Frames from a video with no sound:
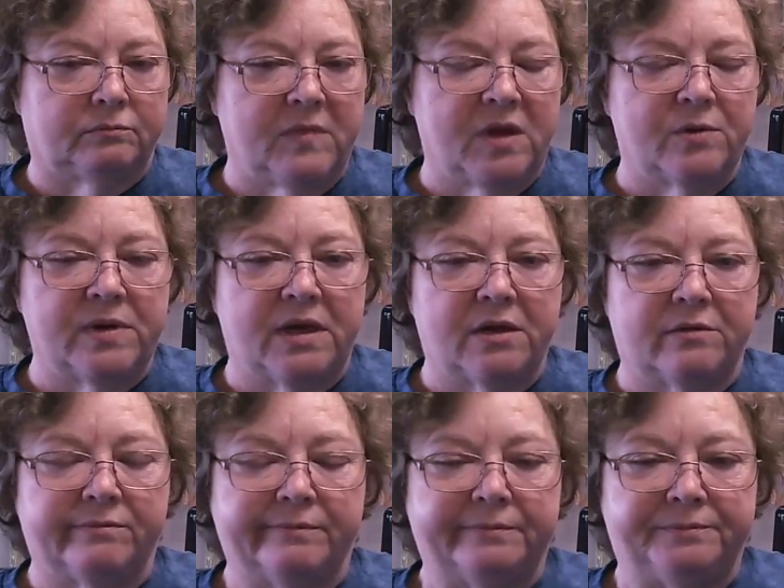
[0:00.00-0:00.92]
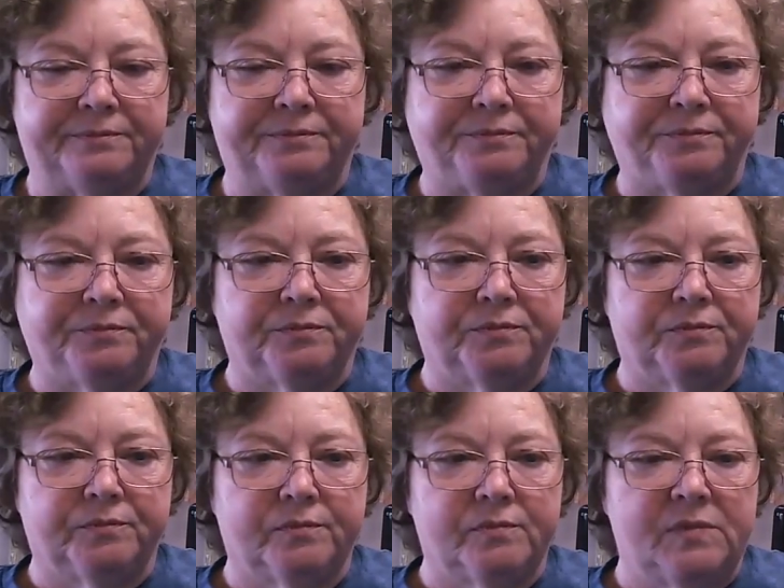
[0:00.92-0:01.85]
Here we go.
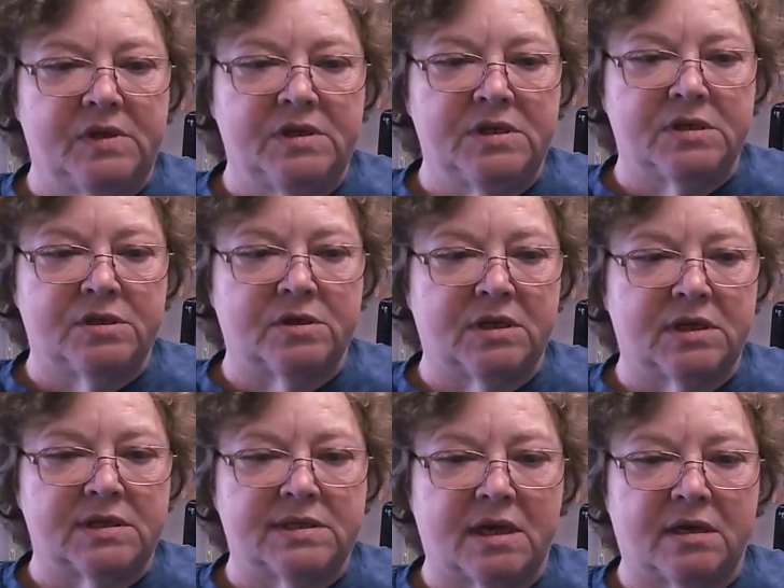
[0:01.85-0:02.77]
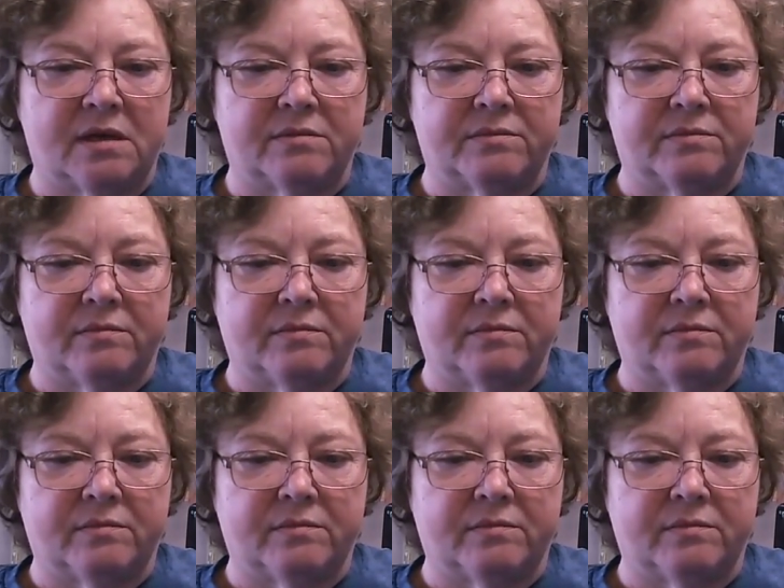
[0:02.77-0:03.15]
It just took it a second.